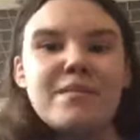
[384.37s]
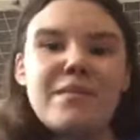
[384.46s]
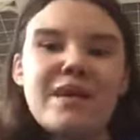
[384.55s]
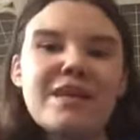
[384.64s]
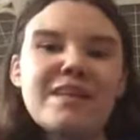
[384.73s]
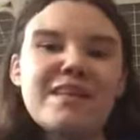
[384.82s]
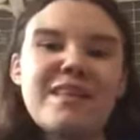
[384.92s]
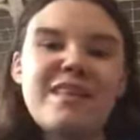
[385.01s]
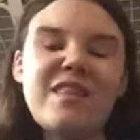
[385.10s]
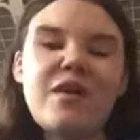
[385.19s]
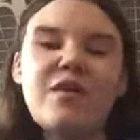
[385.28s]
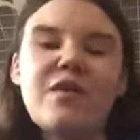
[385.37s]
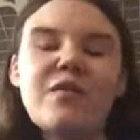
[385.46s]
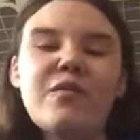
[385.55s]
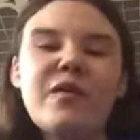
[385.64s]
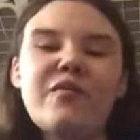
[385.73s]
because
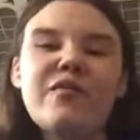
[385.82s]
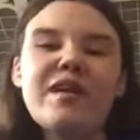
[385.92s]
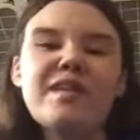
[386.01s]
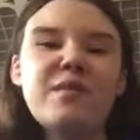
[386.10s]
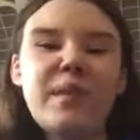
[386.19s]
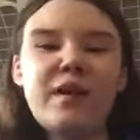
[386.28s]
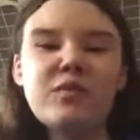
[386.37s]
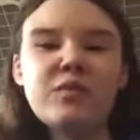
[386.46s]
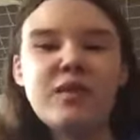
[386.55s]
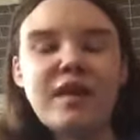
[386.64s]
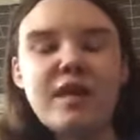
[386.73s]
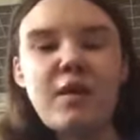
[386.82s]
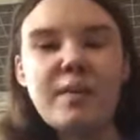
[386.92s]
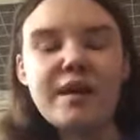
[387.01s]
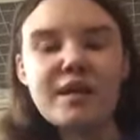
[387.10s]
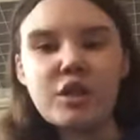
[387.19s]
they're afraid their parents will say no
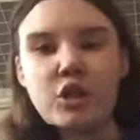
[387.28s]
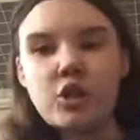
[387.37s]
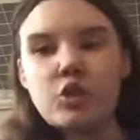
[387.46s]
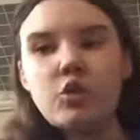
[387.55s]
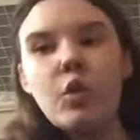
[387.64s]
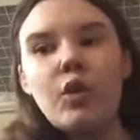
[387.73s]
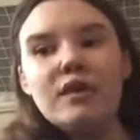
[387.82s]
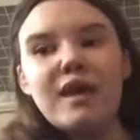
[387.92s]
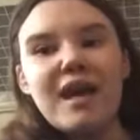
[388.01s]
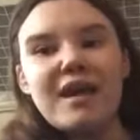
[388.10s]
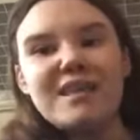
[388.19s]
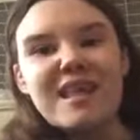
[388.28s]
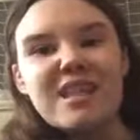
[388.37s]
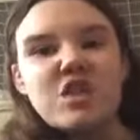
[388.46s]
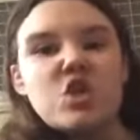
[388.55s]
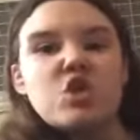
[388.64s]
because it's a school night
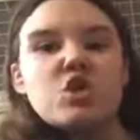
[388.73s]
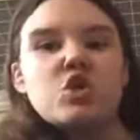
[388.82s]
and